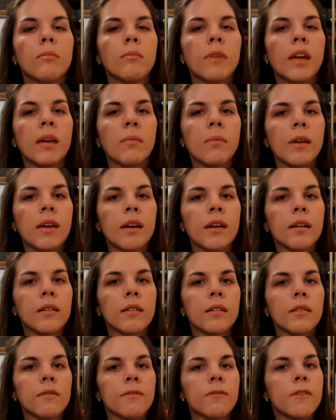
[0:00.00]
maybe
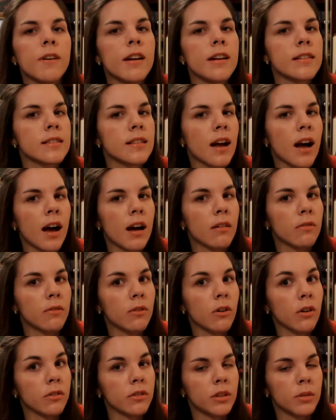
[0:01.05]
first
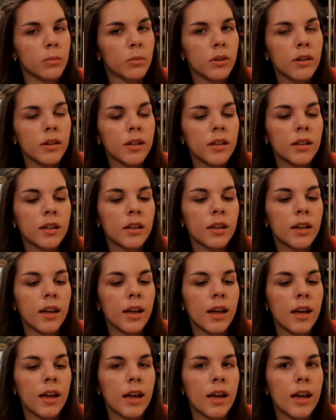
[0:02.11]
half of the book
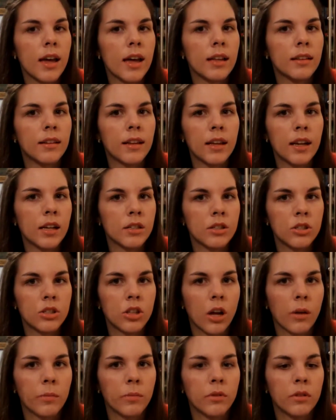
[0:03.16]
and then I
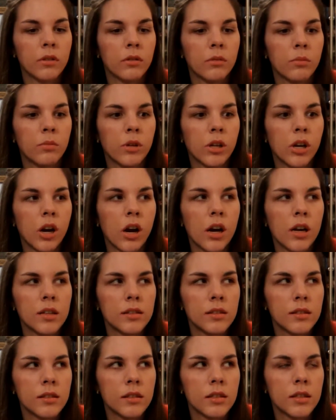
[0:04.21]
stopped
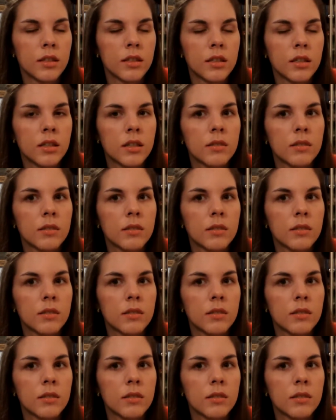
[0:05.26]
because